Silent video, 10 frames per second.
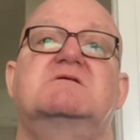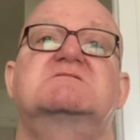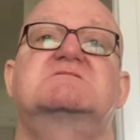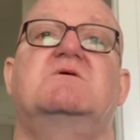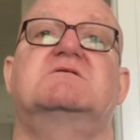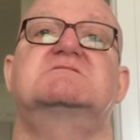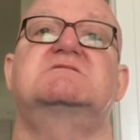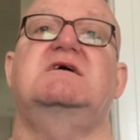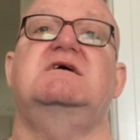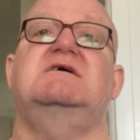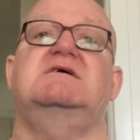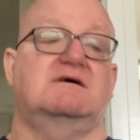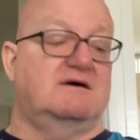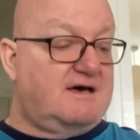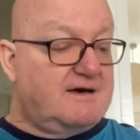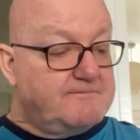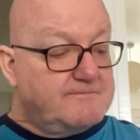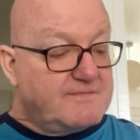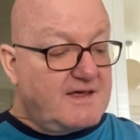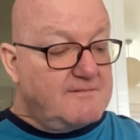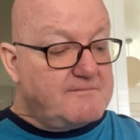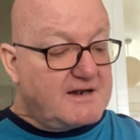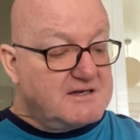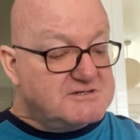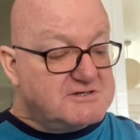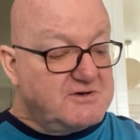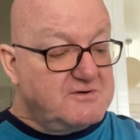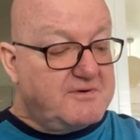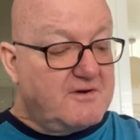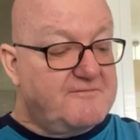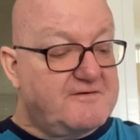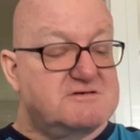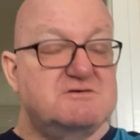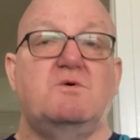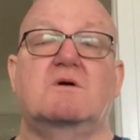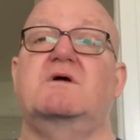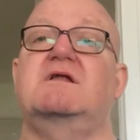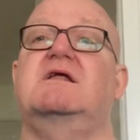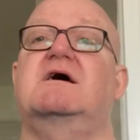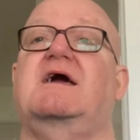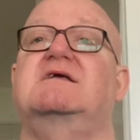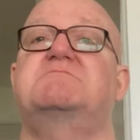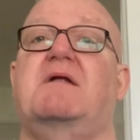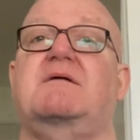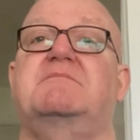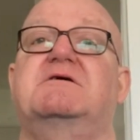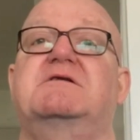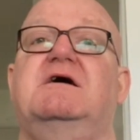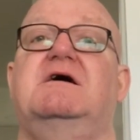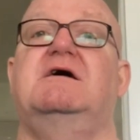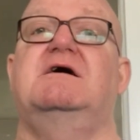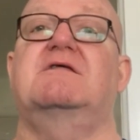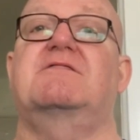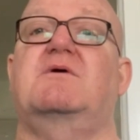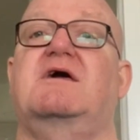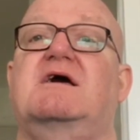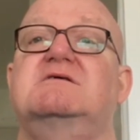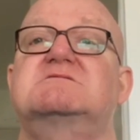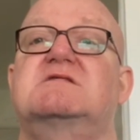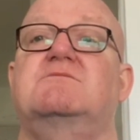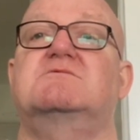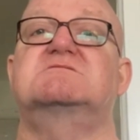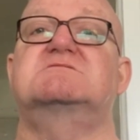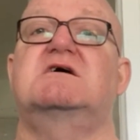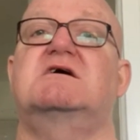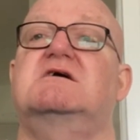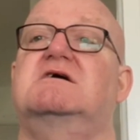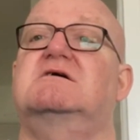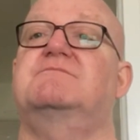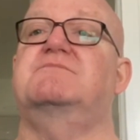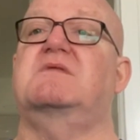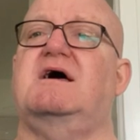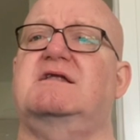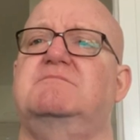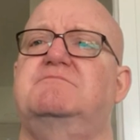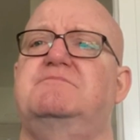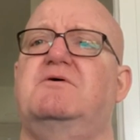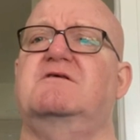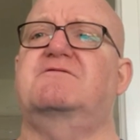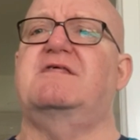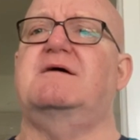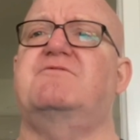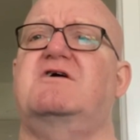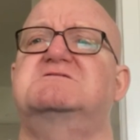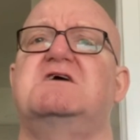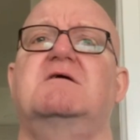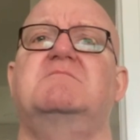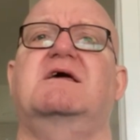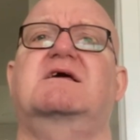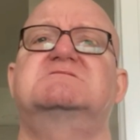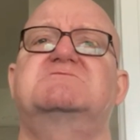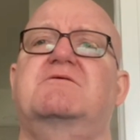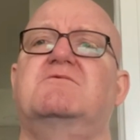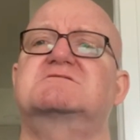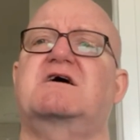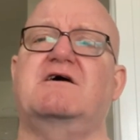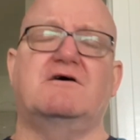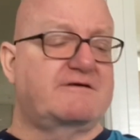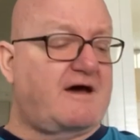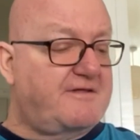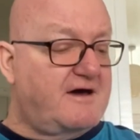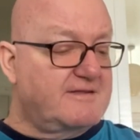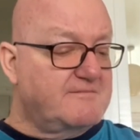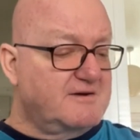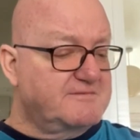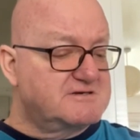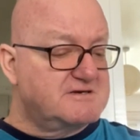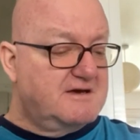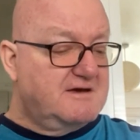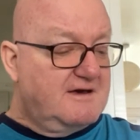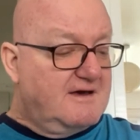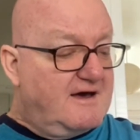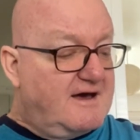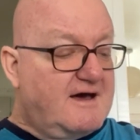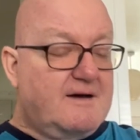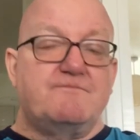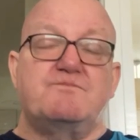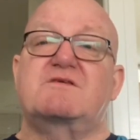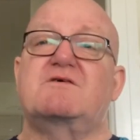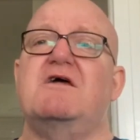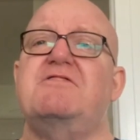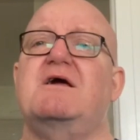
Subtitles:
Swansea, they managed to pull off a 2-1 win against Blackburn at the weekend, so that was handy points for them, very timely considering what's going on down there at the moment. So I